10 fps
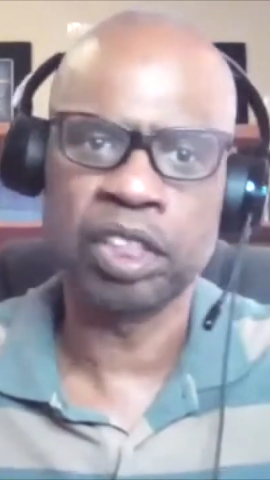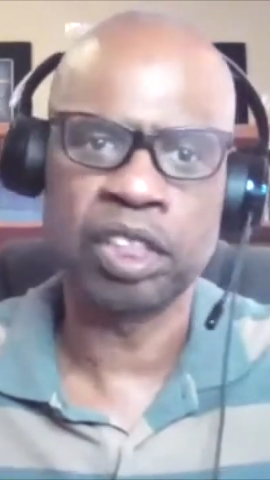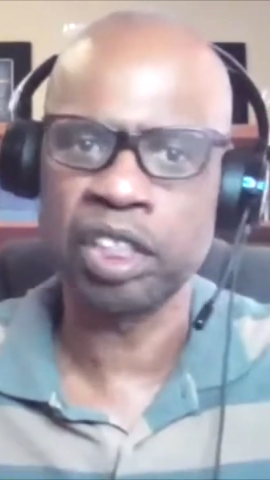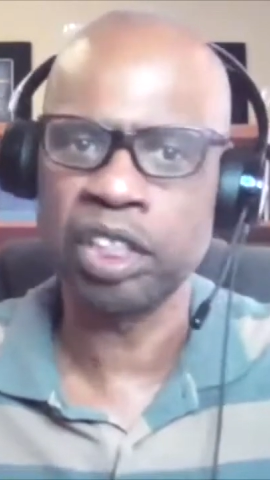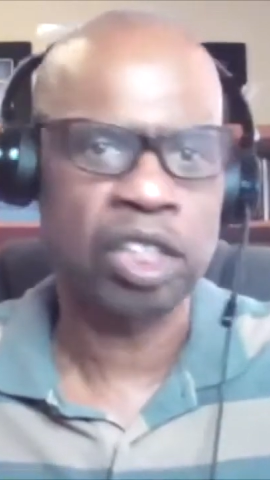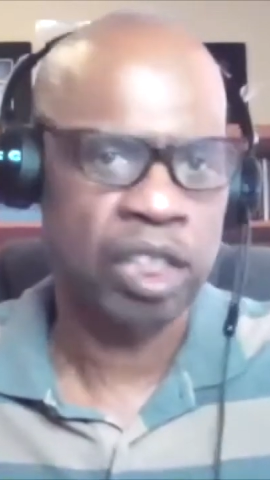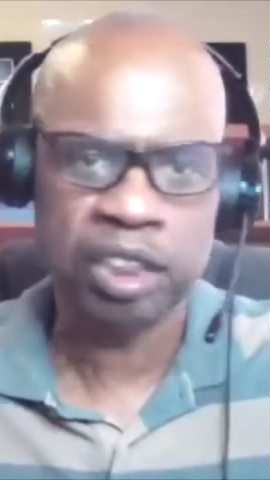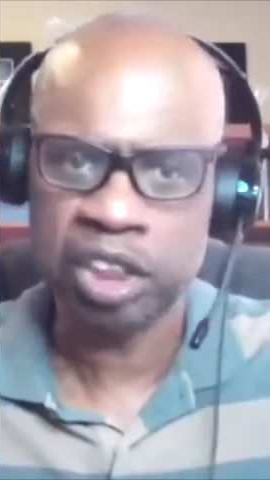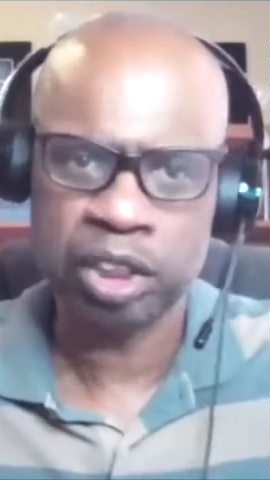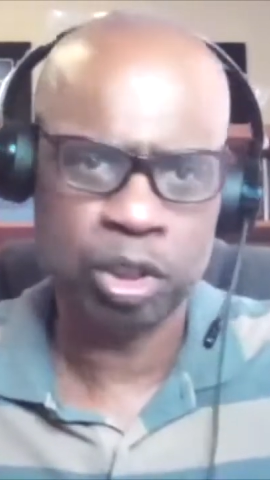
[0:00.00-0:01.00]

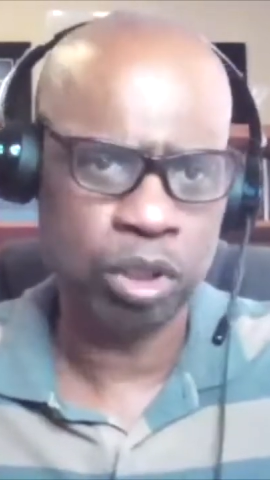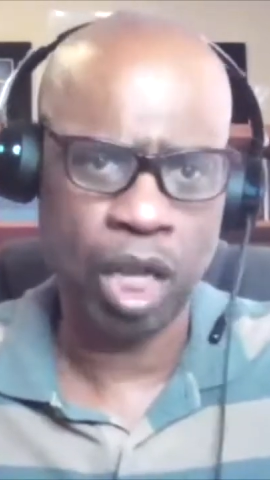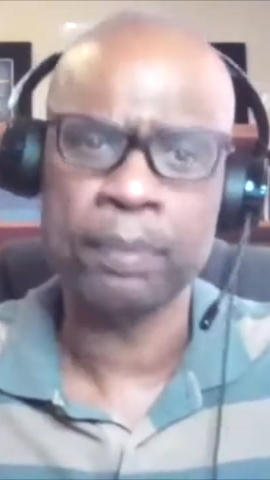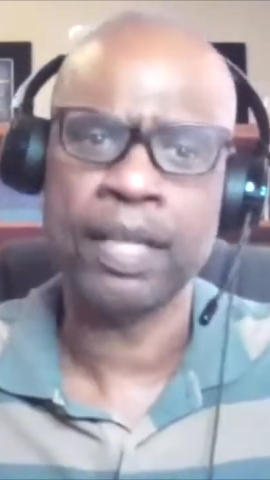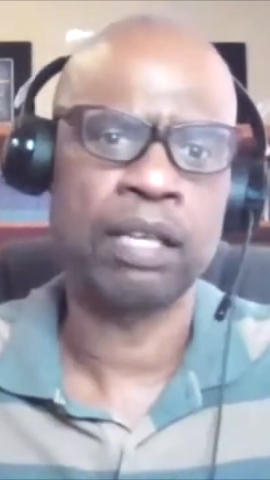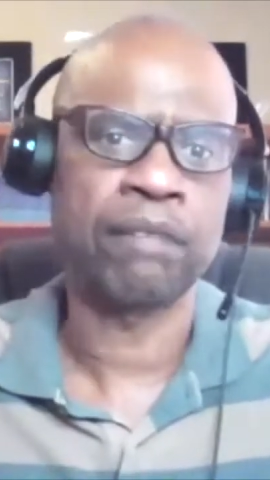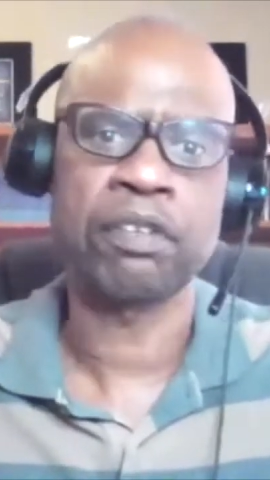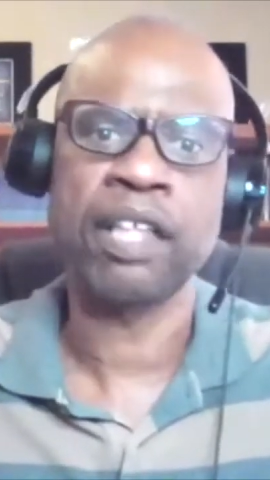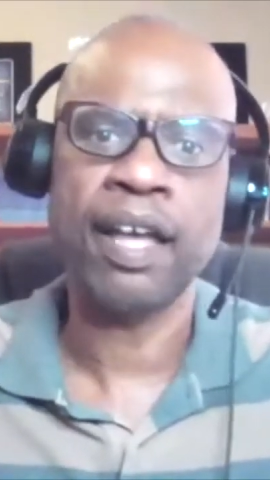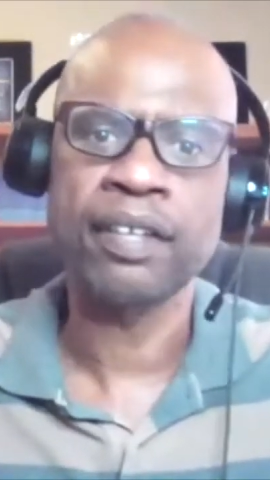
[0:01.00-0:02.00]
It's just too complicated
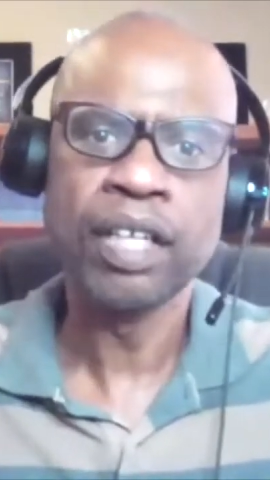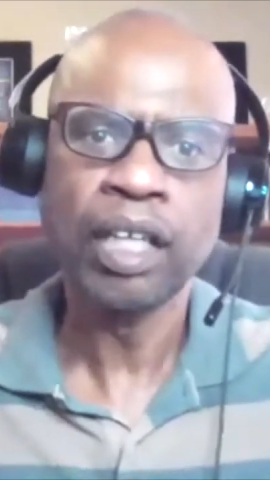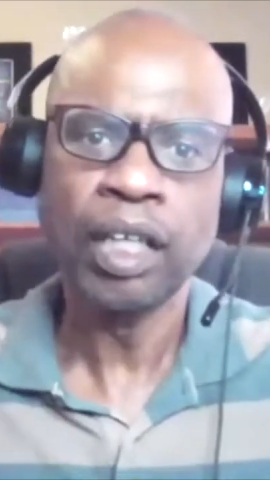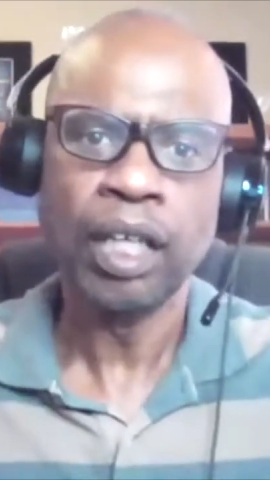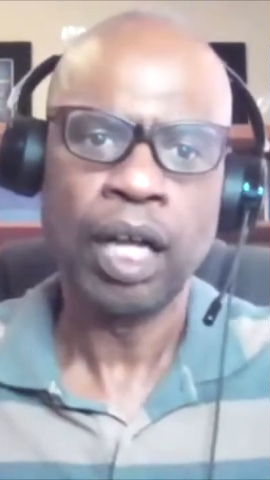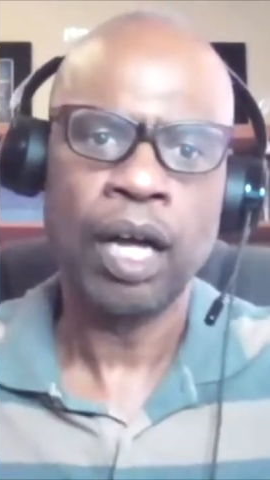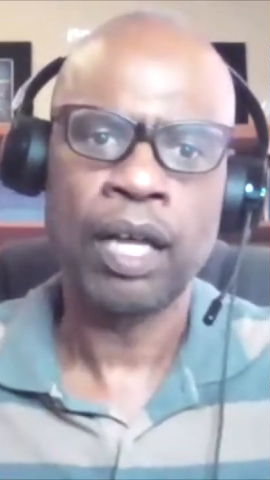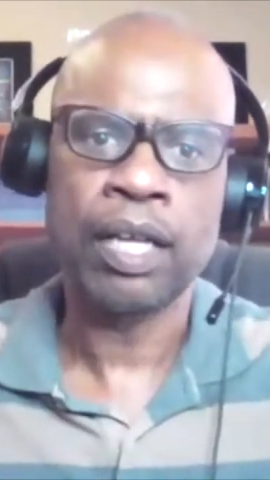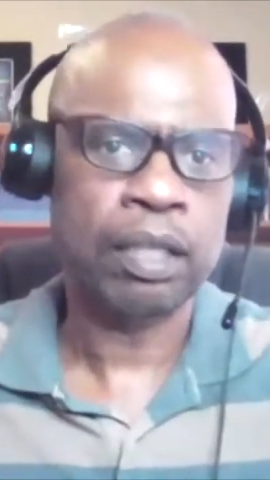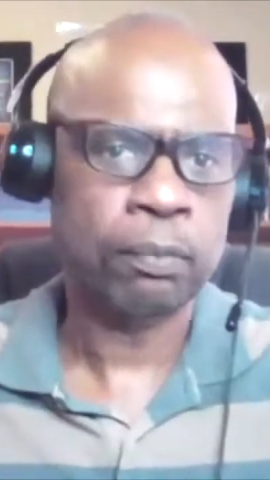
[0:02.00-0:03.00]
for that.
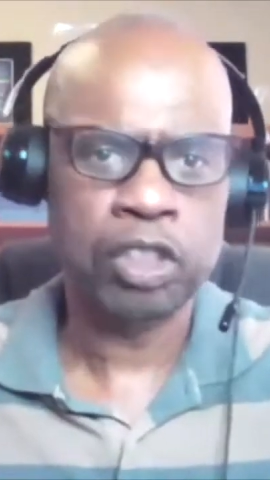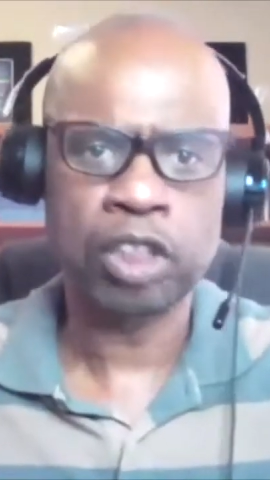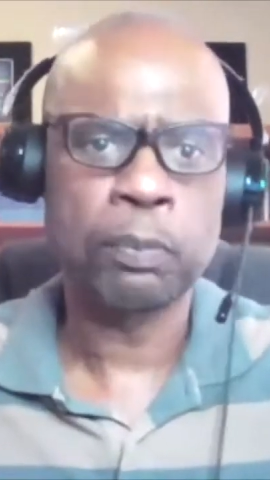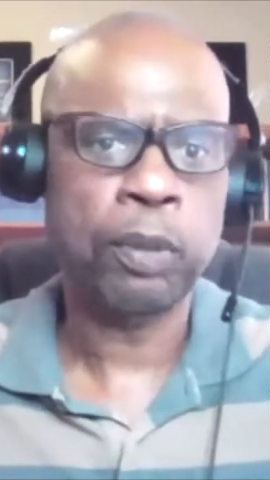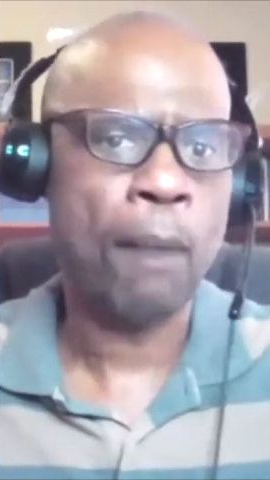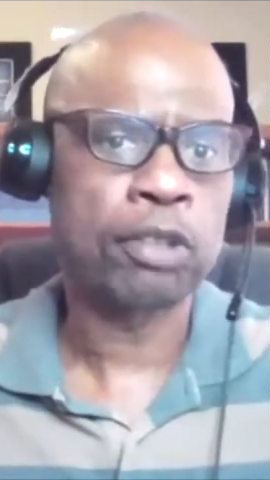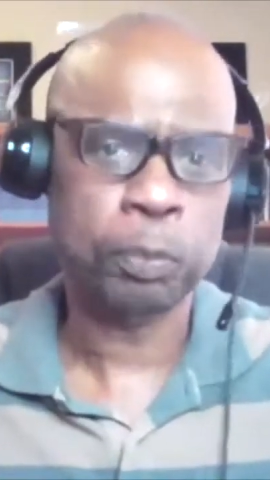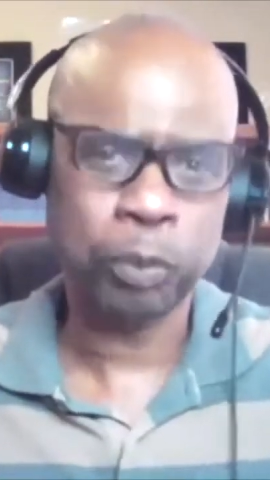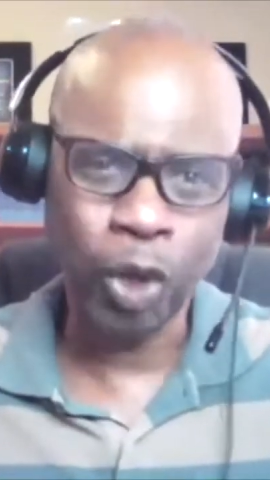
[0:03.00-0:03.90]
CRT proper is